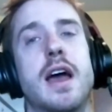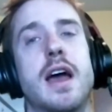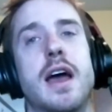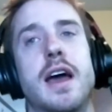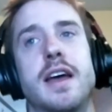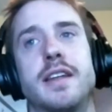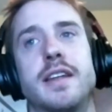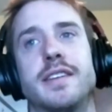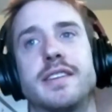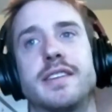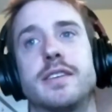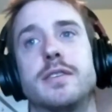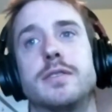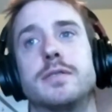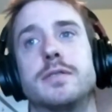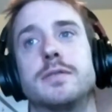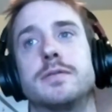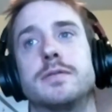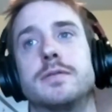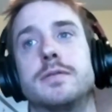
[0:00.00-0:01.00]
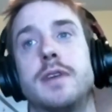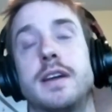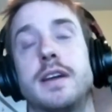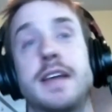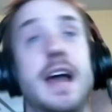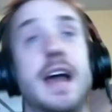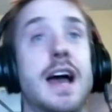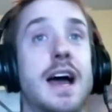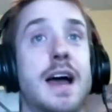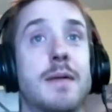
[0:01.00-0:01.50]
And so,
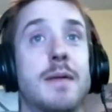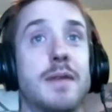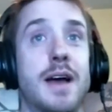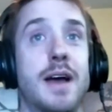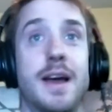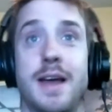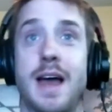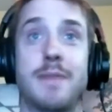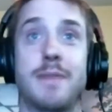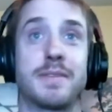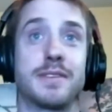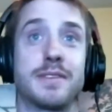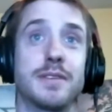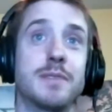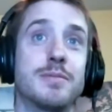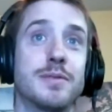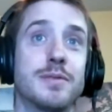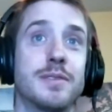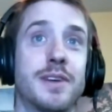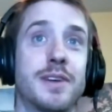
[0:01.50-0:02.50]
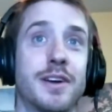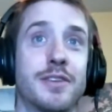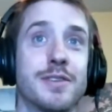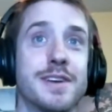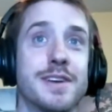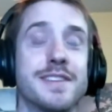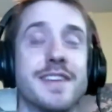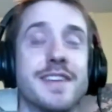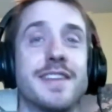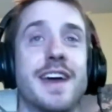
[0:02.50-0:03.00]
yeah, I absolutely agree
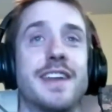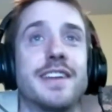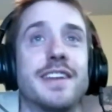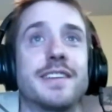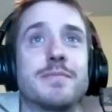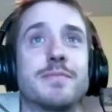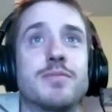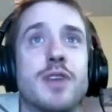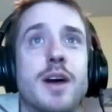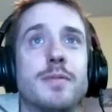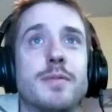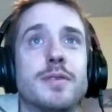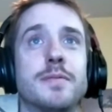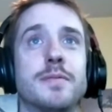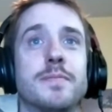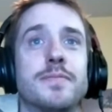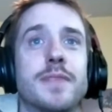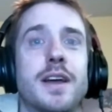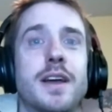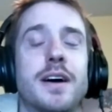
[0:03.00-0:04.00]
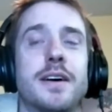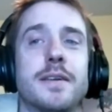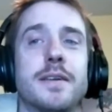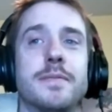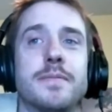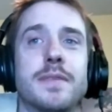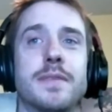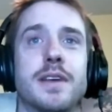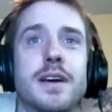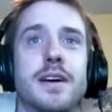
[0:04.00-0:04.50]
that that is a problem
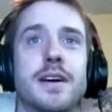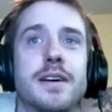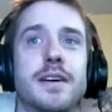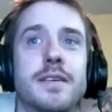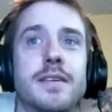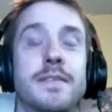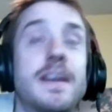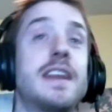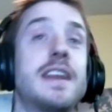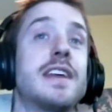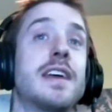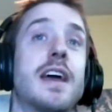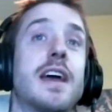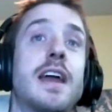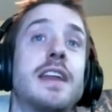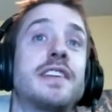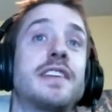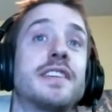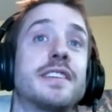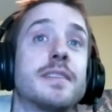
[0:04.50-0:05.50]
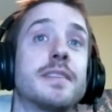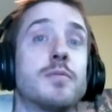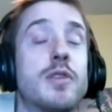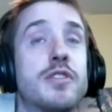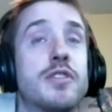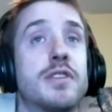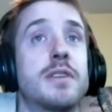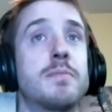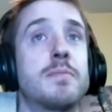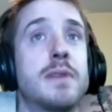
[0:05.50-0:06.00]
of any system, whether
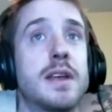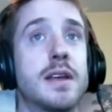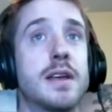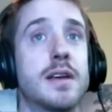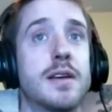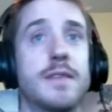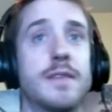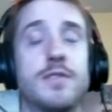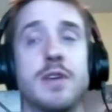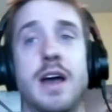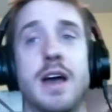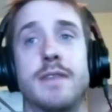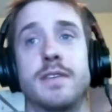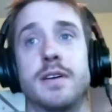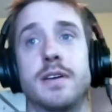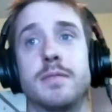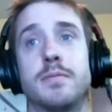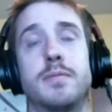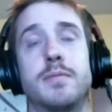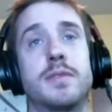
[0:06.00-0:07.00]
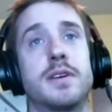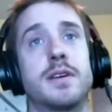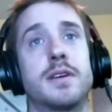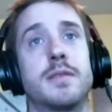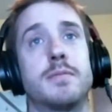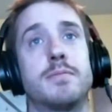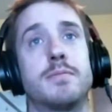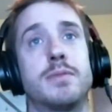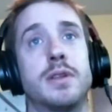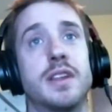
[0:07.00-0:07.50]
it be if you have a
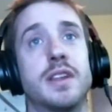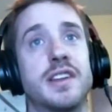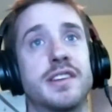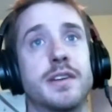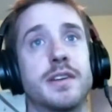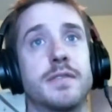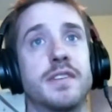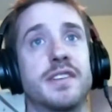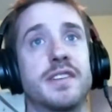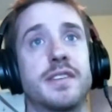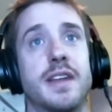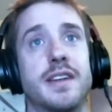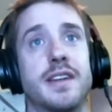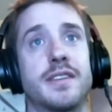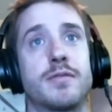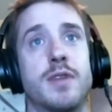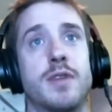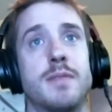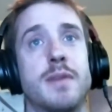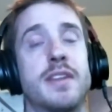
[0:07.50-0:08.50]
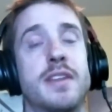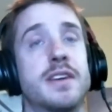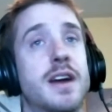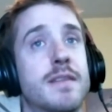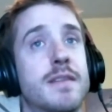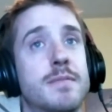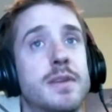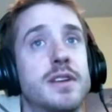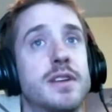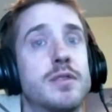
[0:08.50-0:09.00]
police service that's run by the
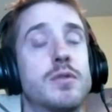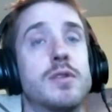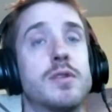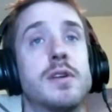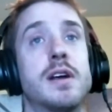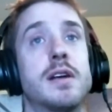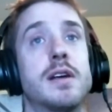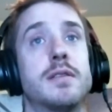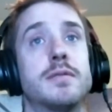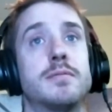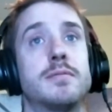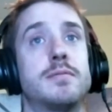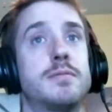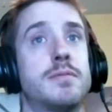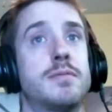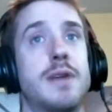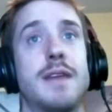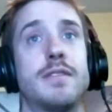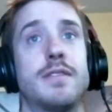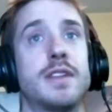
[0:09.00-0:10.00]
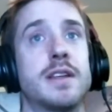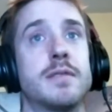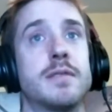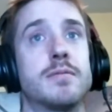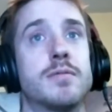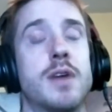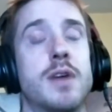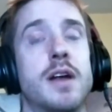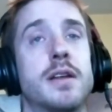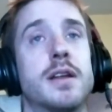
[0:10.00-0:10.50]
government or privately
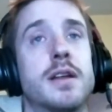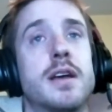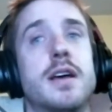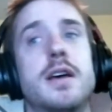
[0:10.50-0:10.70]
run.